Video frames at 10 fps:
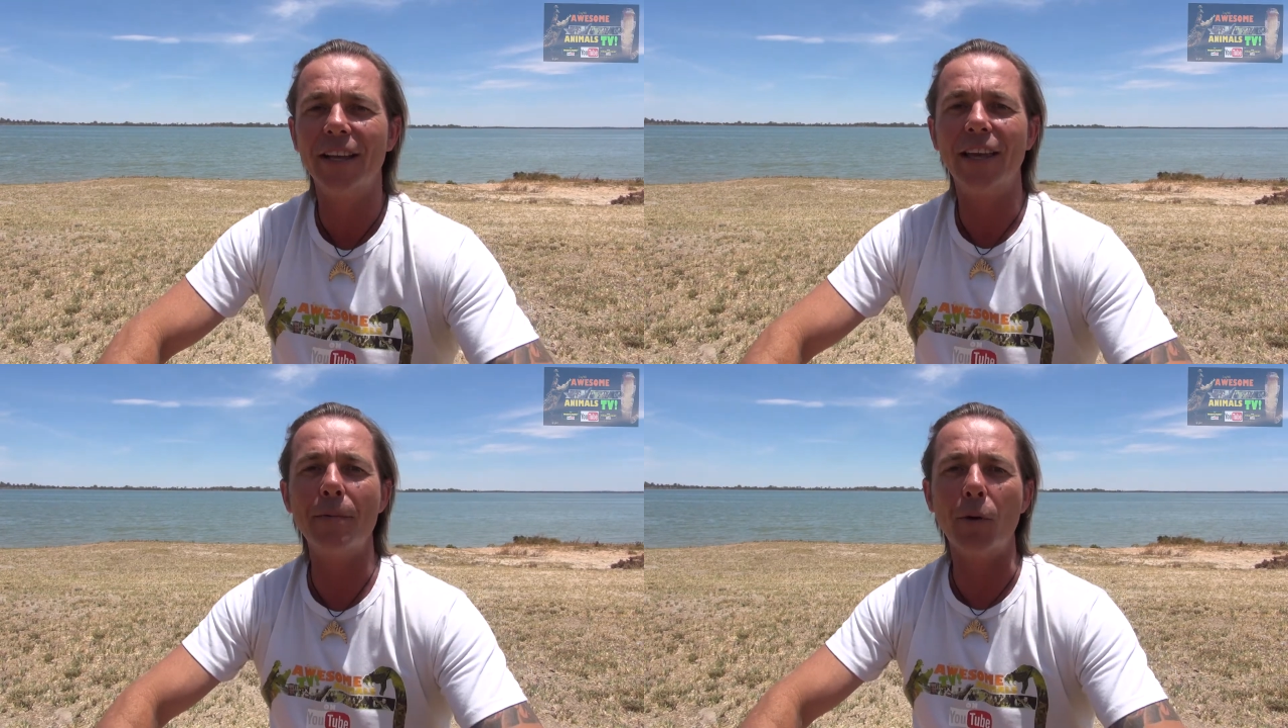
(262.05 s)

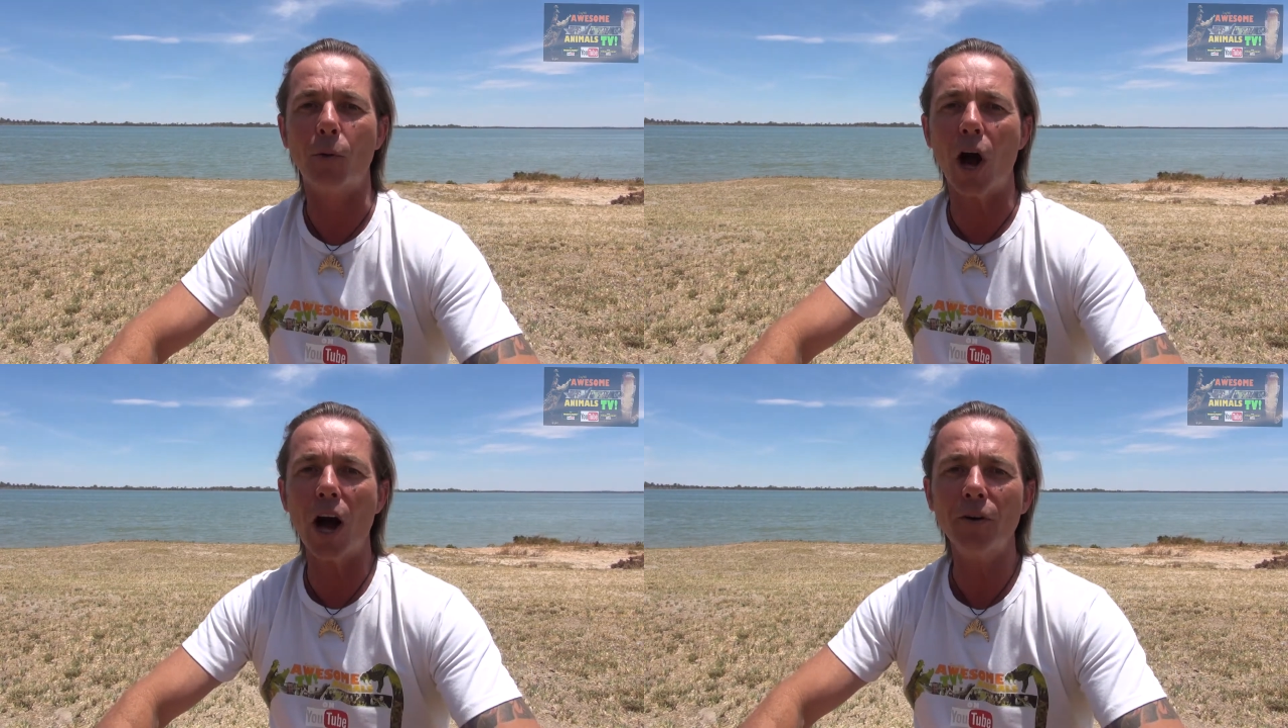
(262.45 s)
Keep it
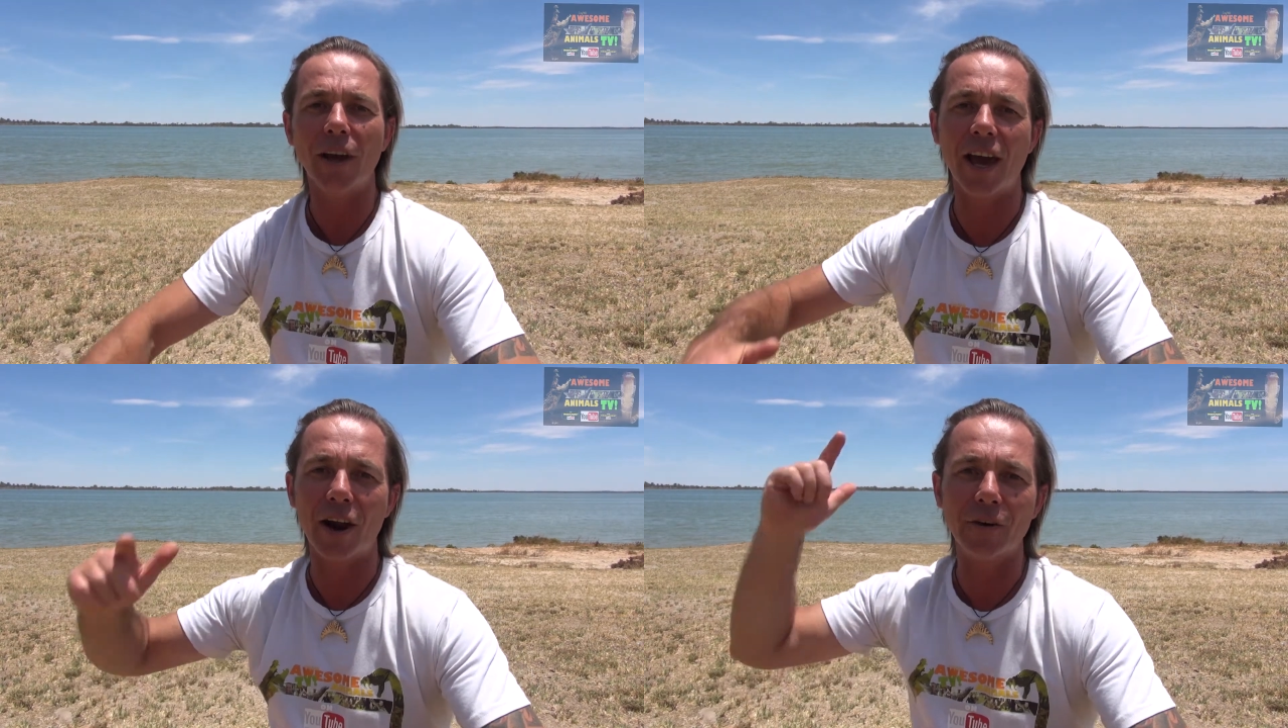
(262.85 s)
wild
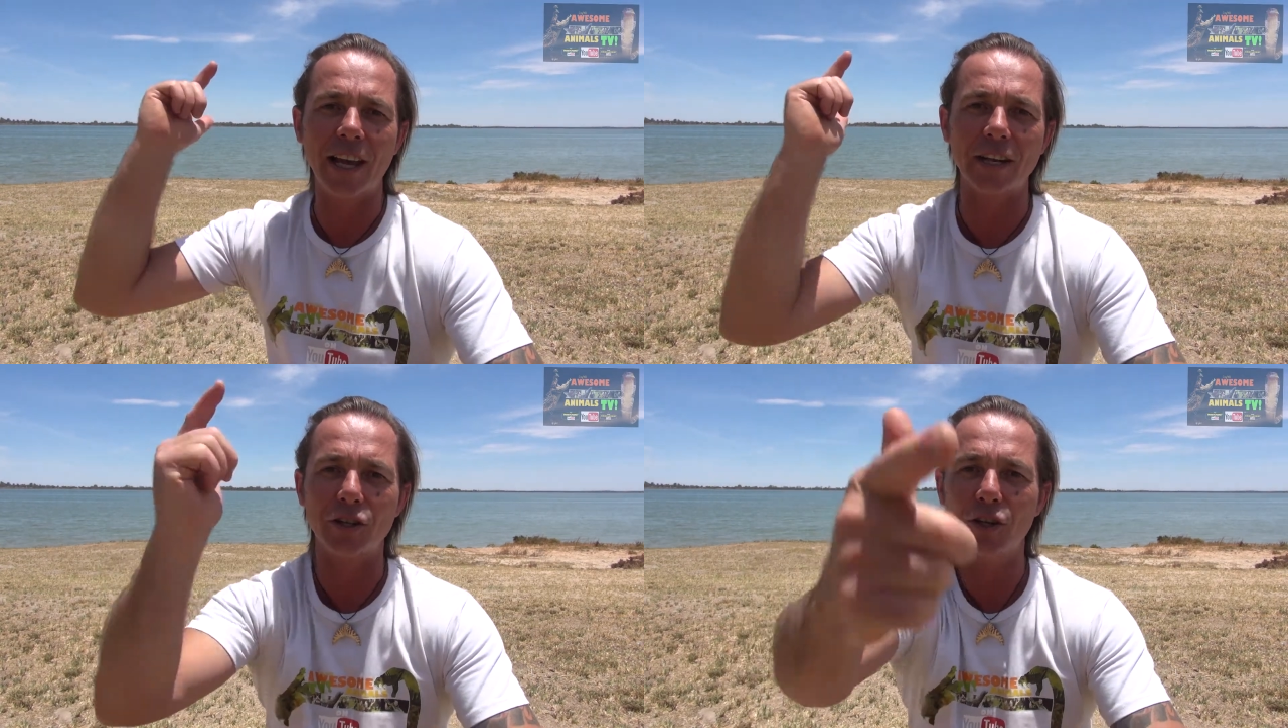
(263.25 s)
and I'll
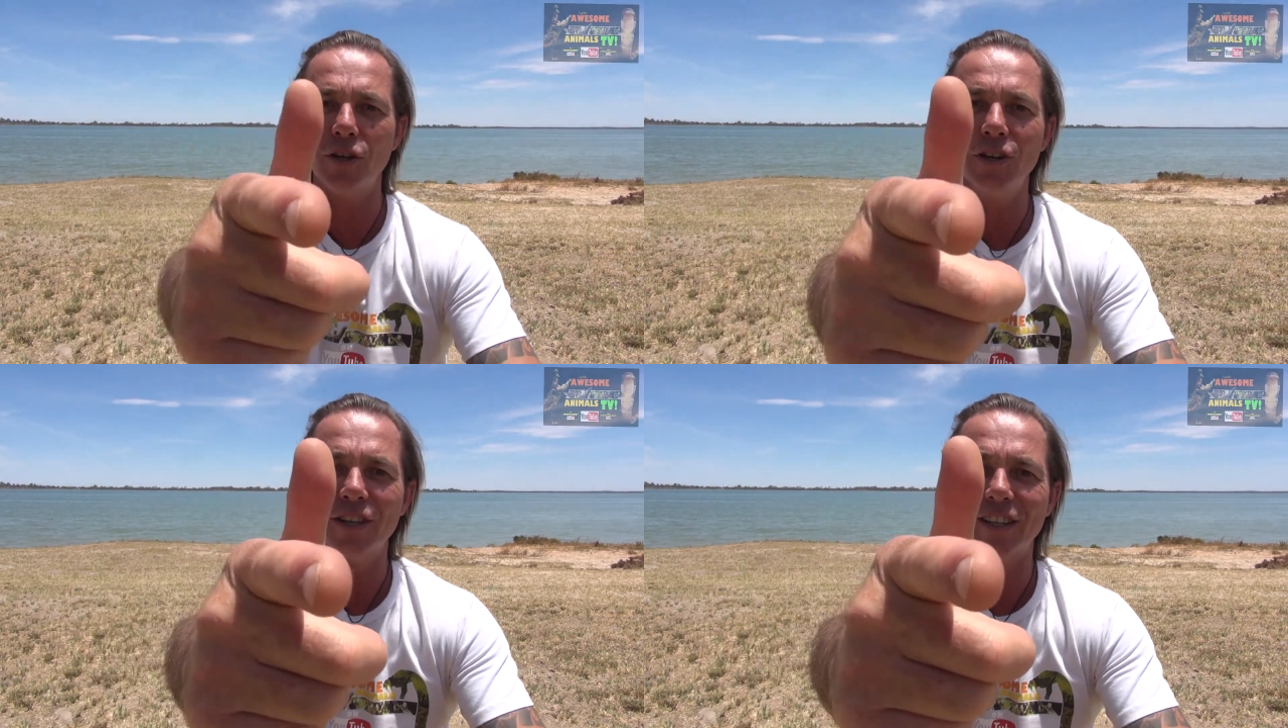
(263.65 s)
catch
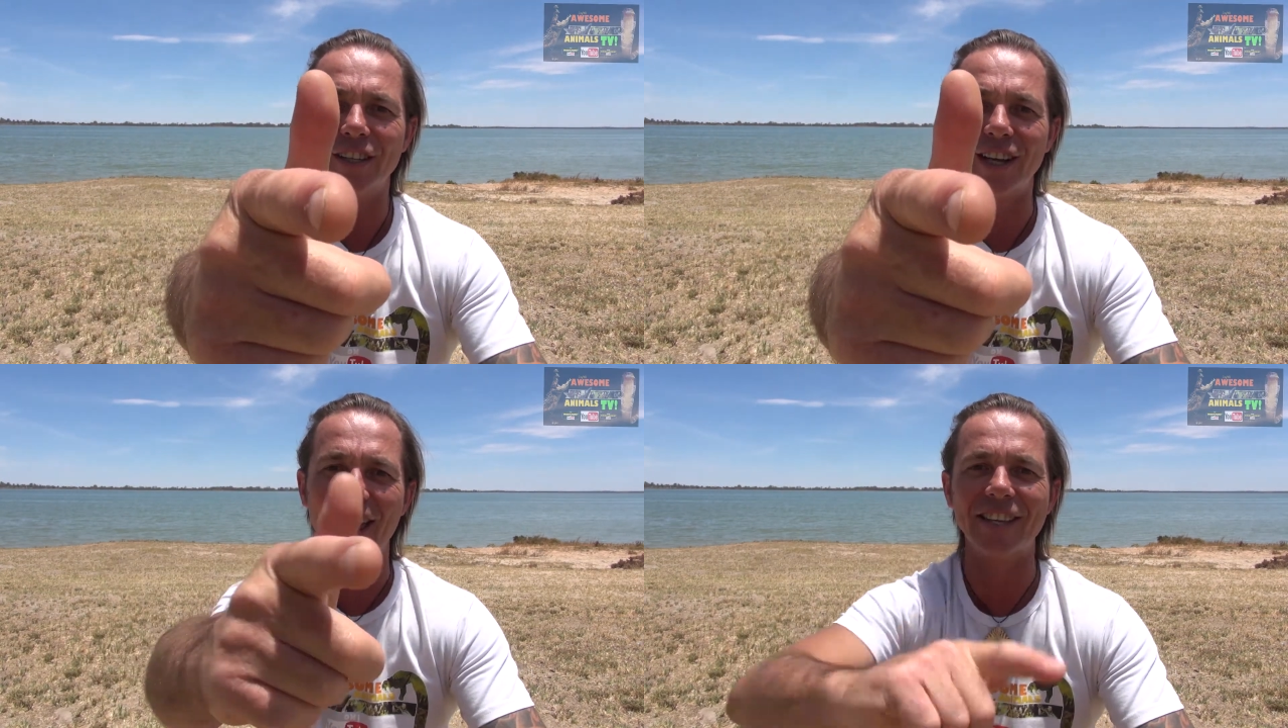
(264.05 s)
you
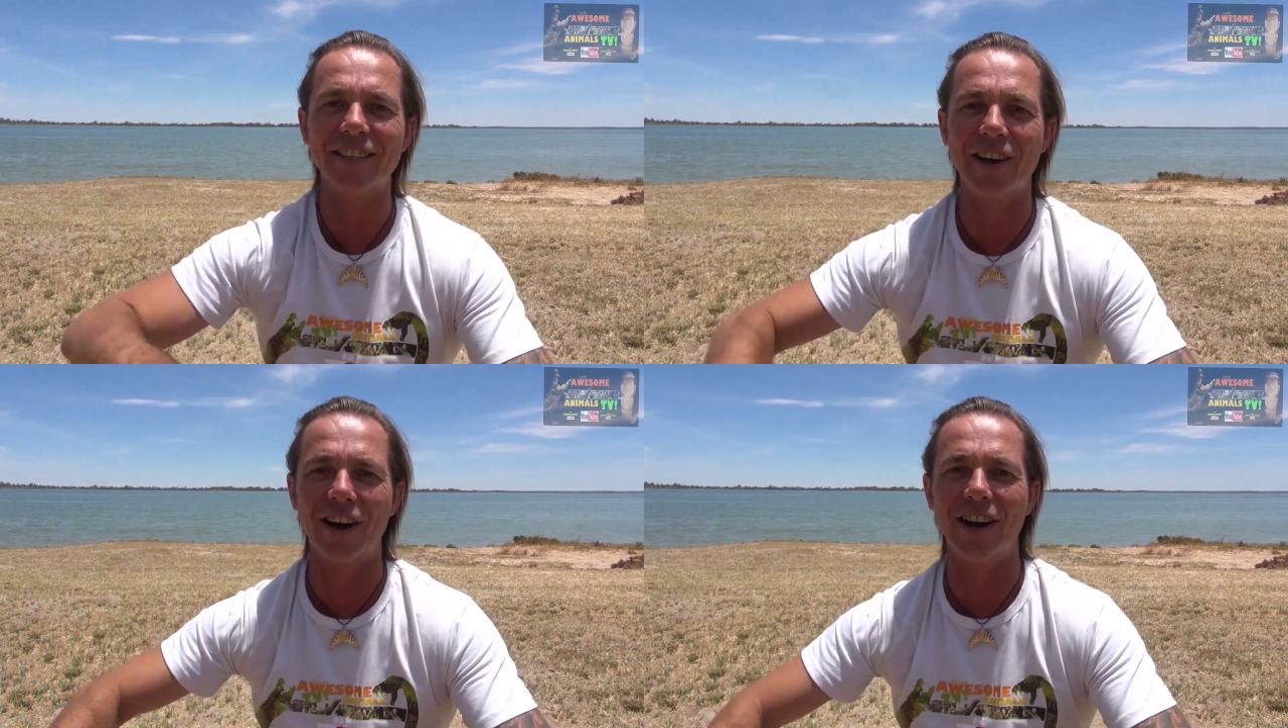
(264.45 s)

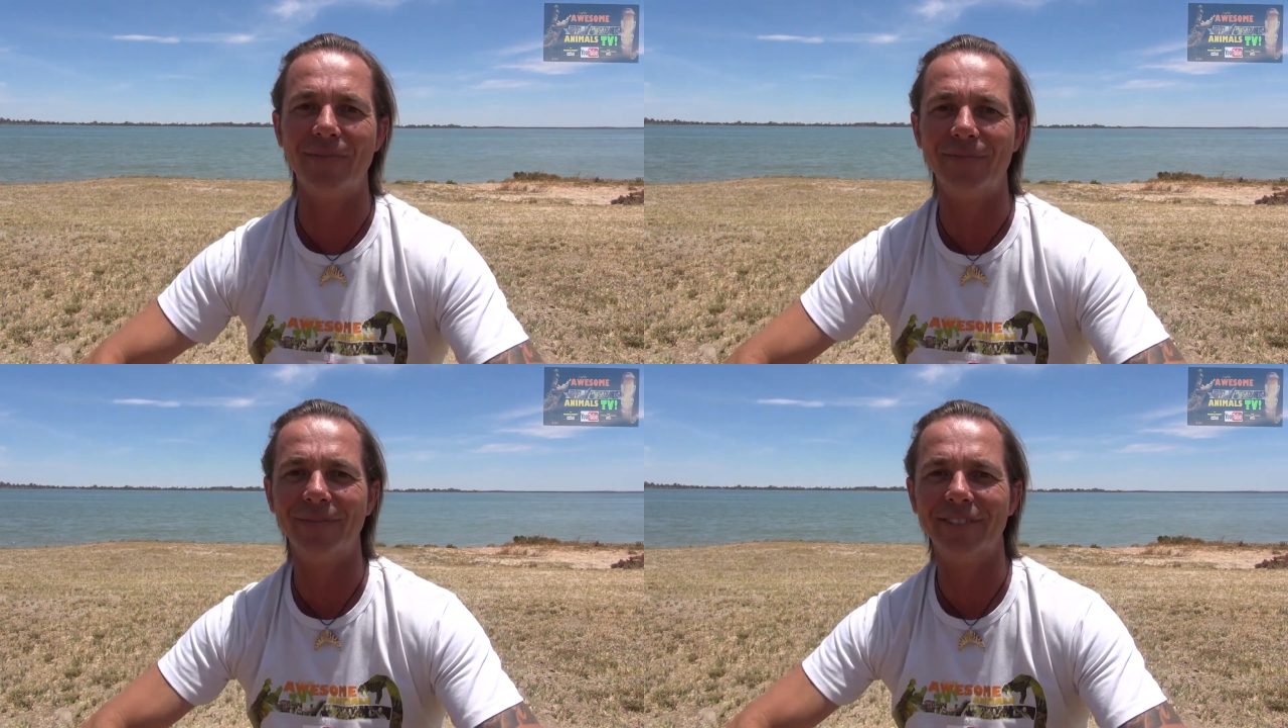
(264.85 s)
next time.